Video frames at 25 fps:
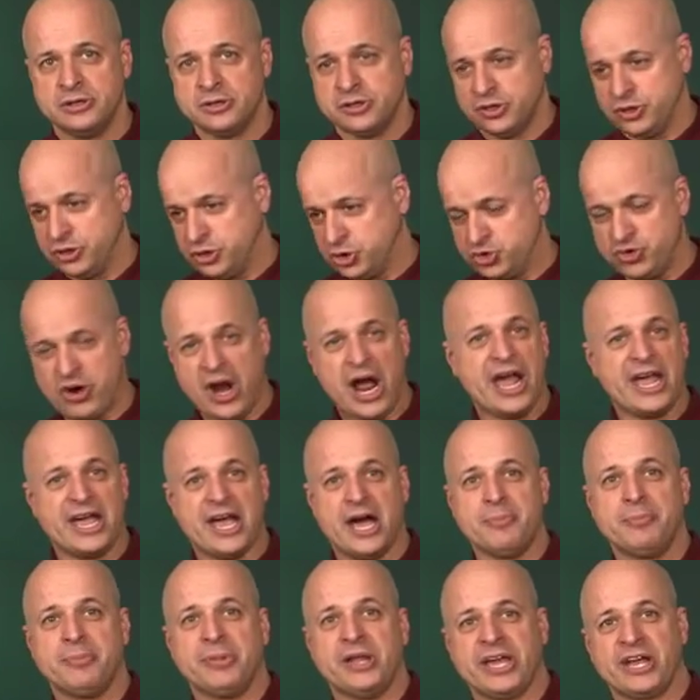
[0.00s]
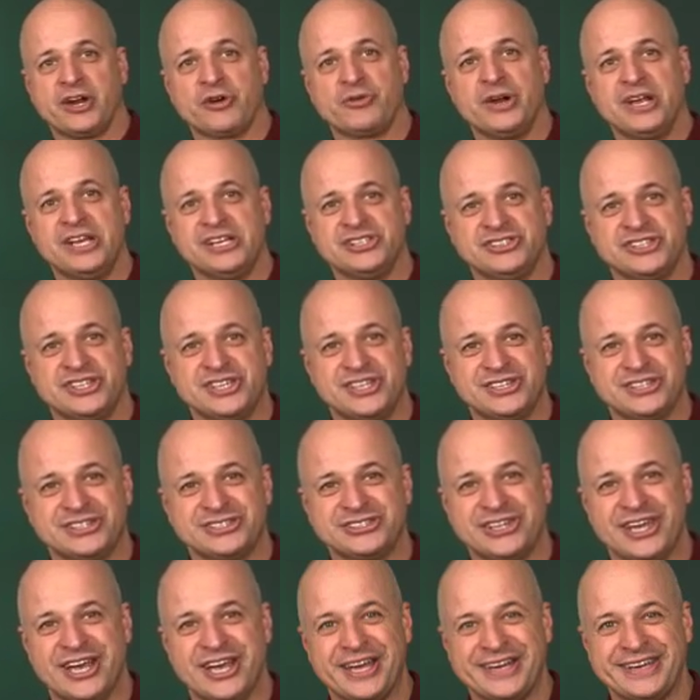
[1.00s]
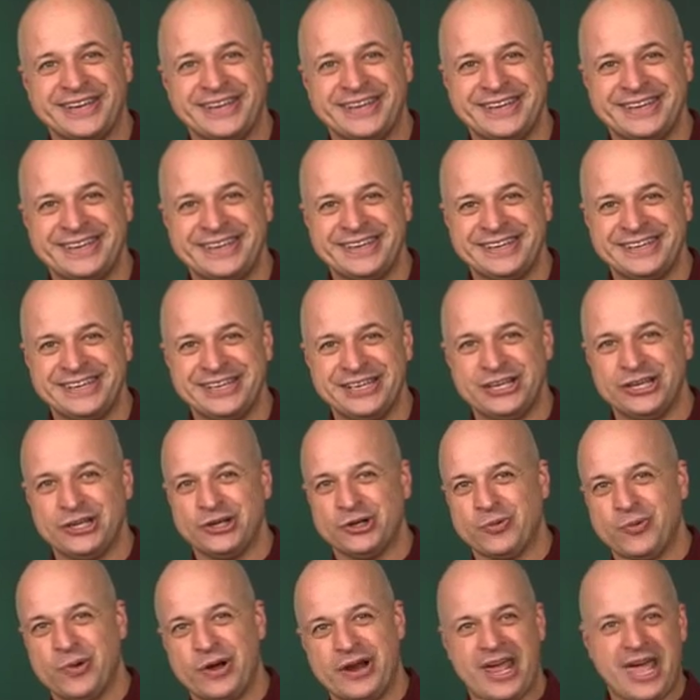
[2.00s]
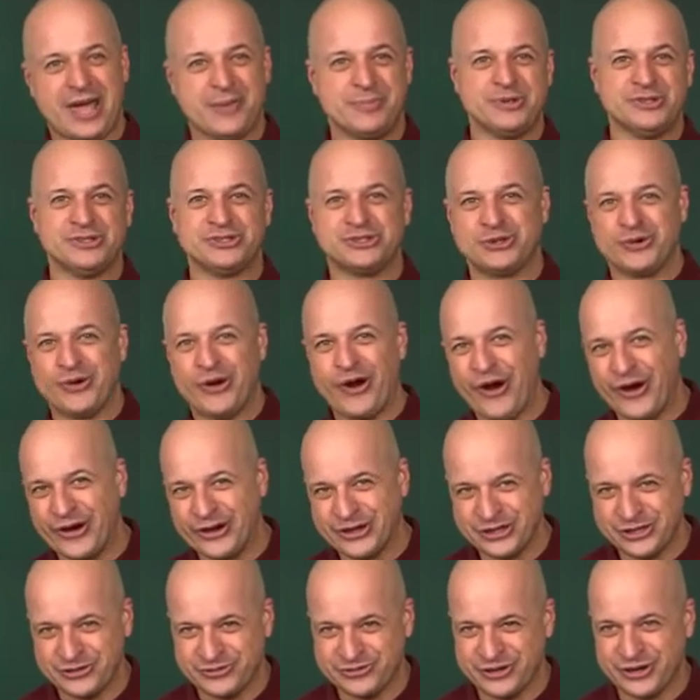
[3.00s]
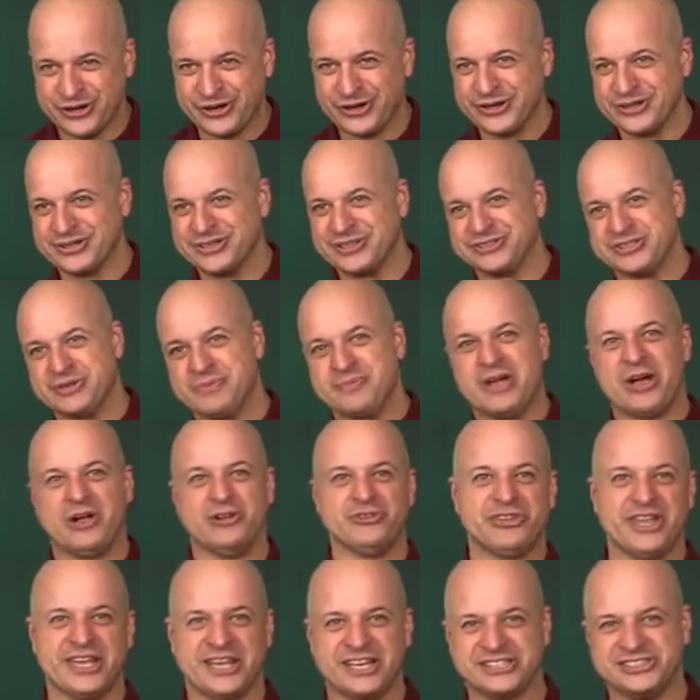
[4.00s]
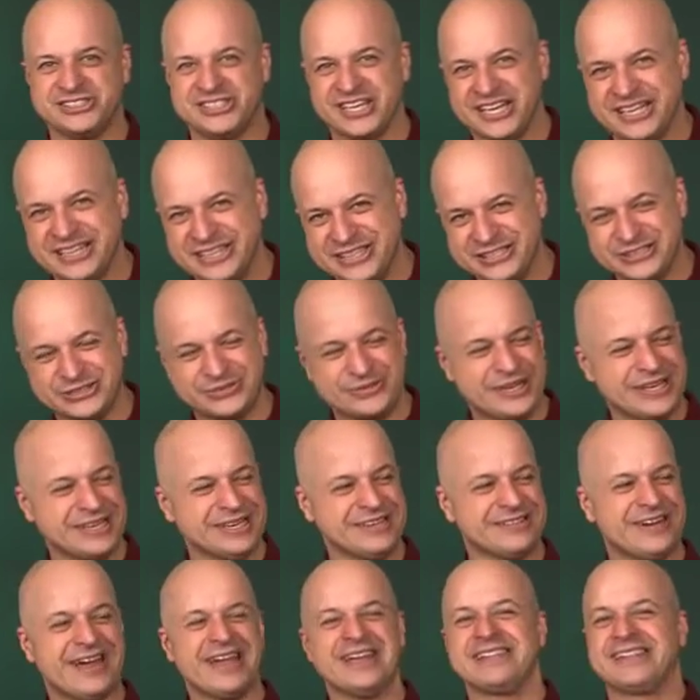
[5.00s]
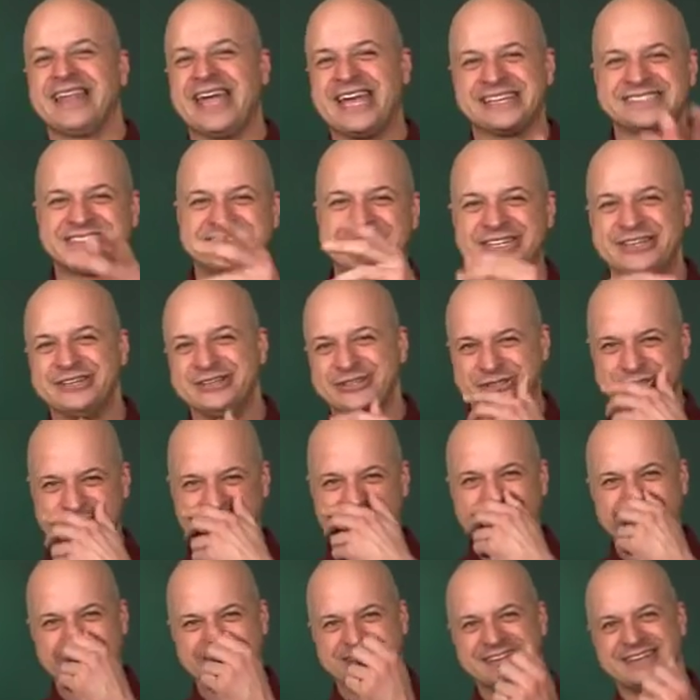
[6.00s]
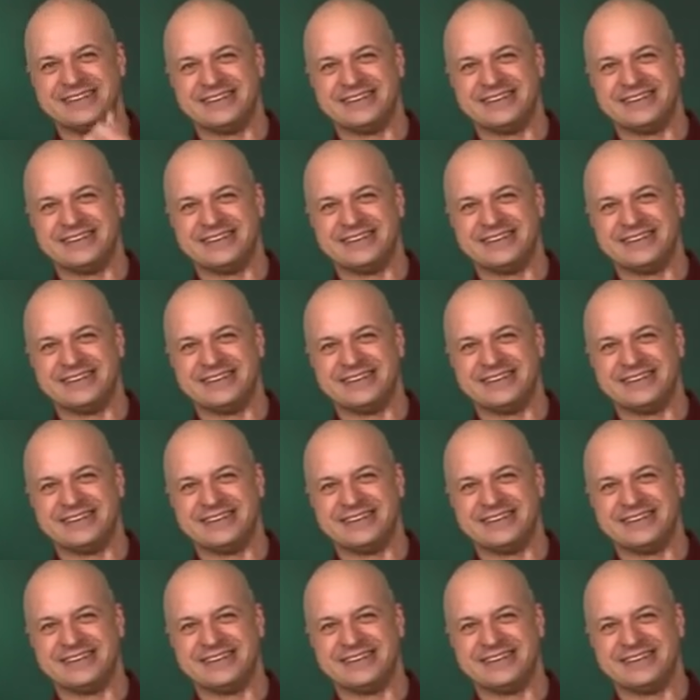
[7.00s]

Do you dry up like a raisin in the sun? What happens to a heart deferred? Does it melt like a sickly sweet? Right? Langston Hughes, right?